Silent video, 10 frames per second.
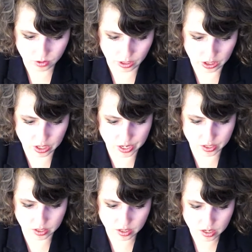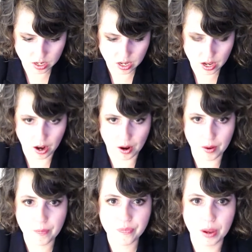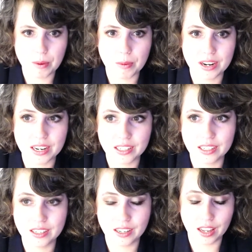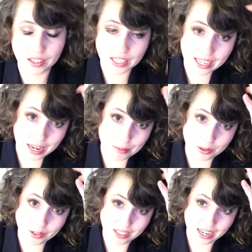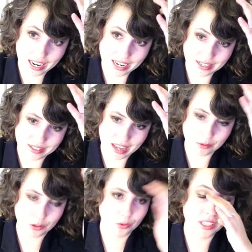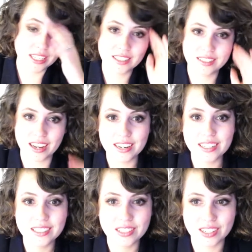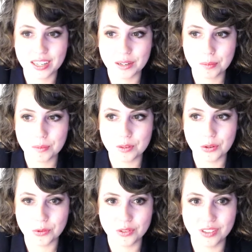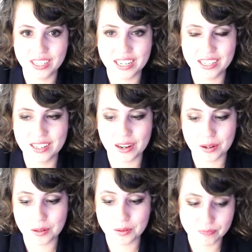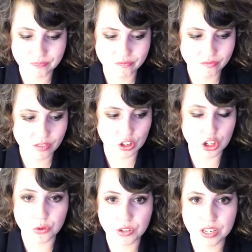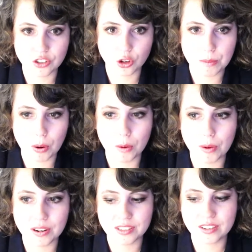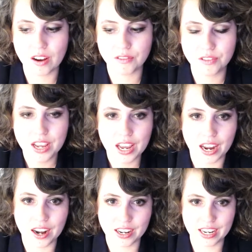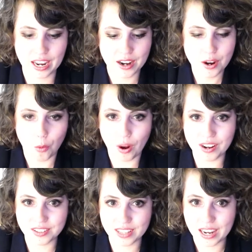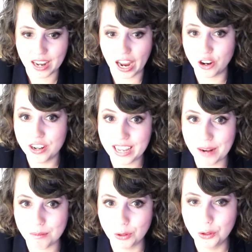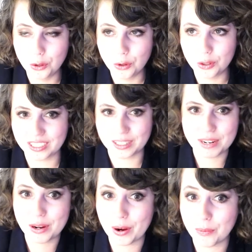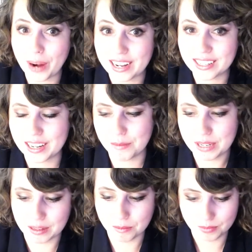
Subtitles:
like this. I remember getting a link cable, and that was really exciting to, like, link to use it and trade Pokemon and stuff. And I could get ones that I couldn't get in Blue because somebody who had Red could give me